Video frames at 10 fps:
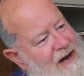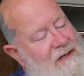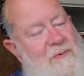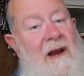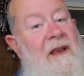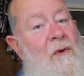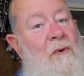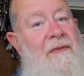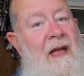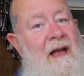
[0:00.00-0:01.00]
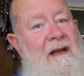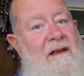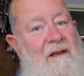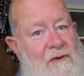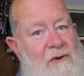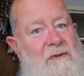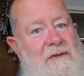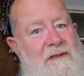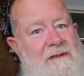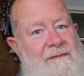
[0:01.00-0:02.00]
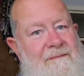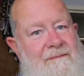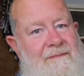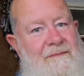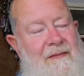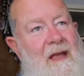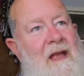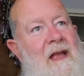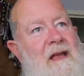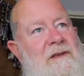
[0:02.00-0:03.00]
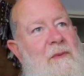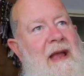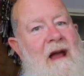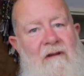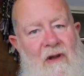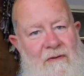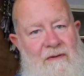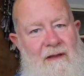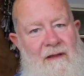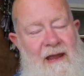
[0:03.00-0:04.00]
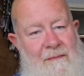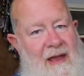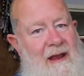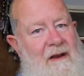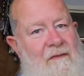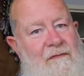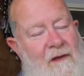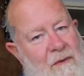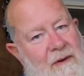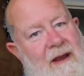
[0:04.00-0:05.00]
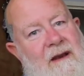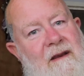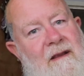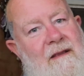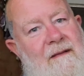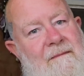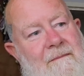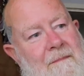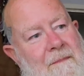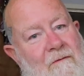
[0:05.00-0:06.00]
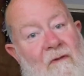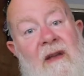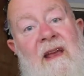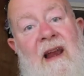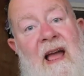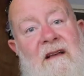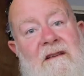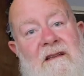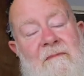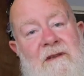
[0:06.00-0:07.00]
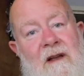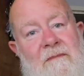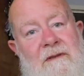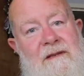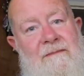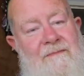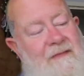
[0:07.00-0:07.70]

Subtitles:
Chalice Well ignored that, of course. So we carried on emailing, phoning, writing letters sometimes,